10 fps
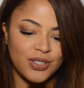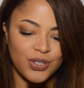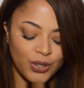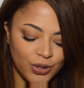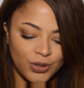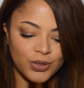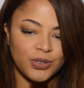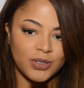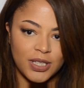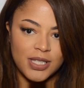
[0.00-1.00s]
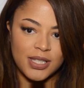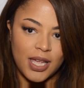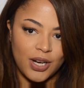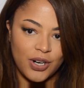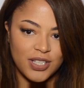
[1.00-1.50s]
so let's
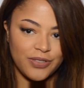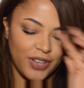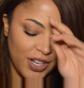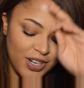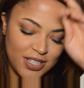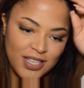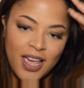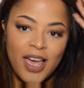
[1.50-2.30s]
like cross fingers.